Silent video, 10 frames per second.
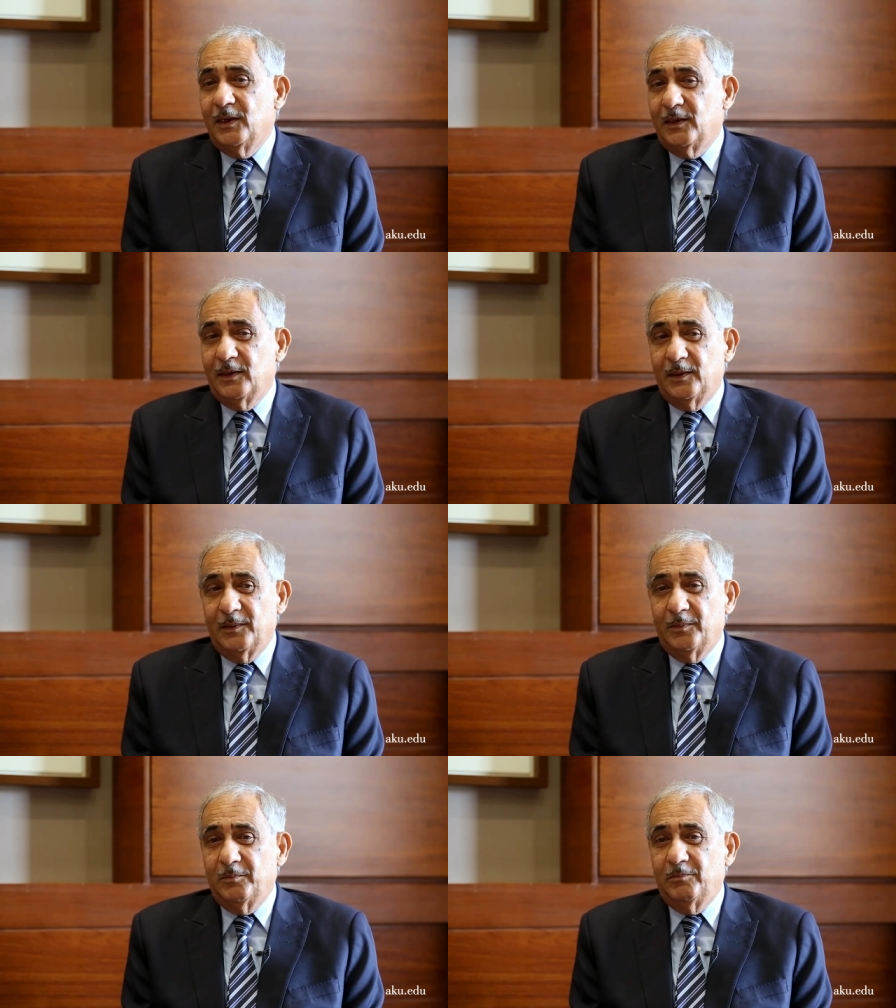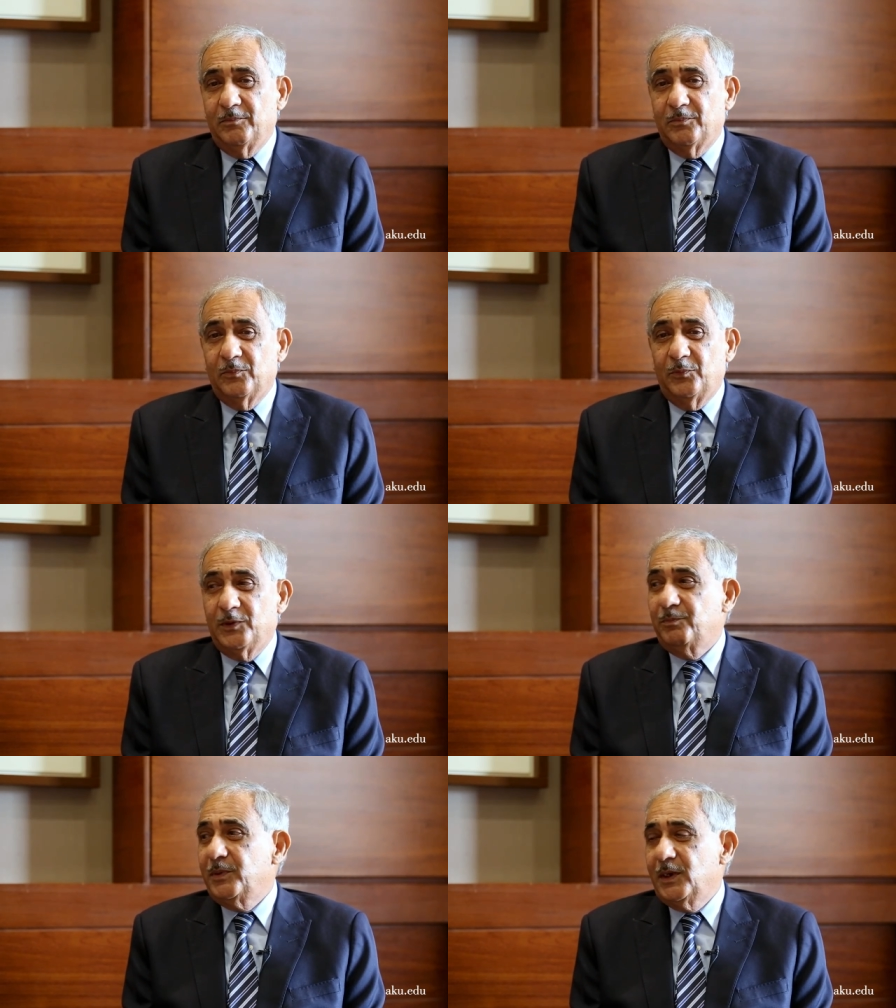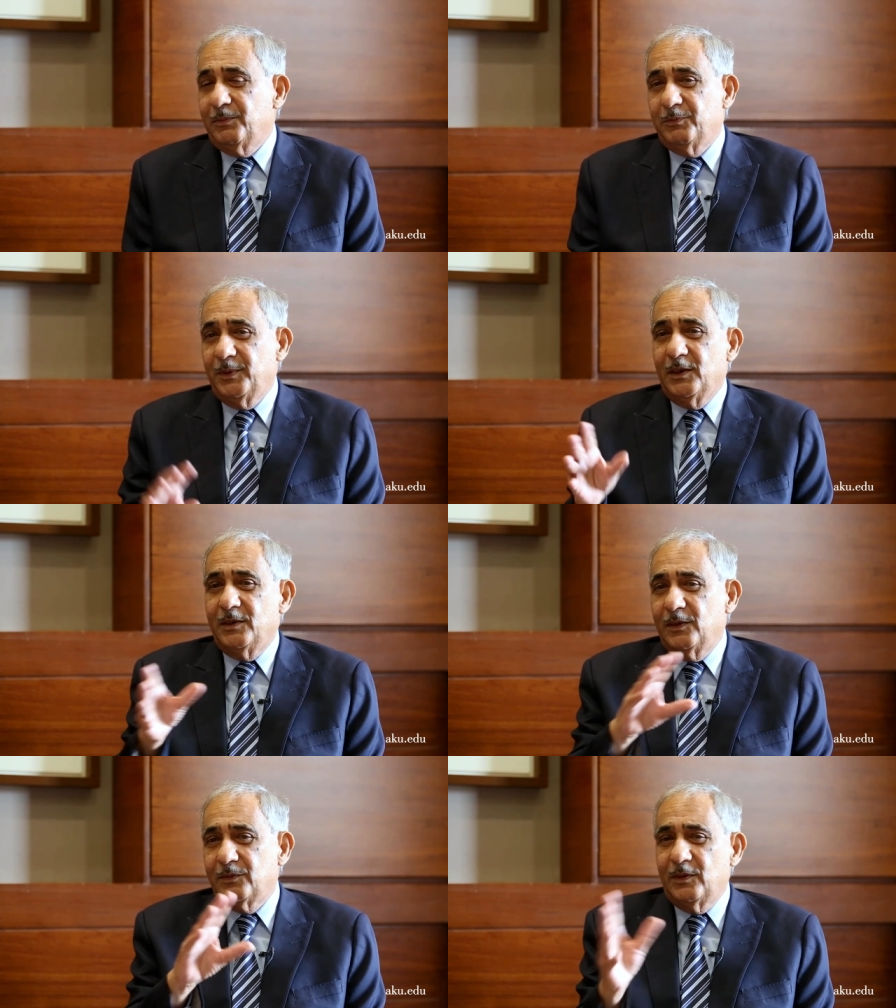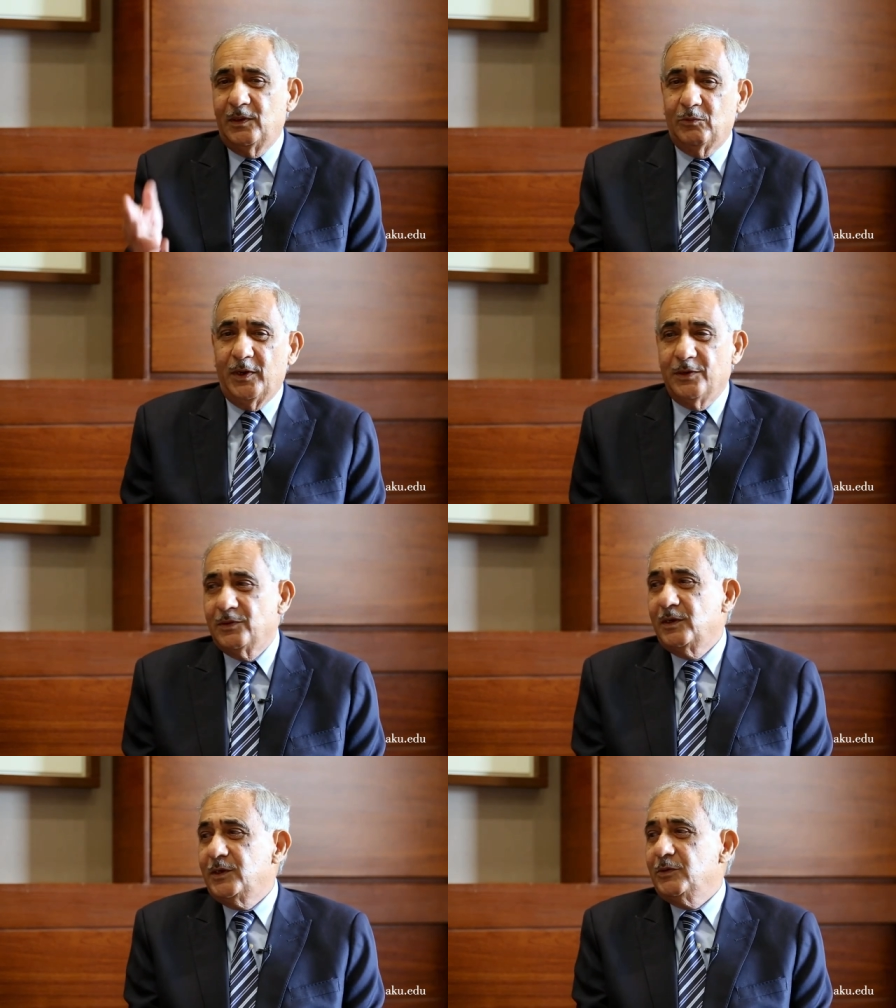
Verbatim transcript: Uh, with perhaps being tested occasionally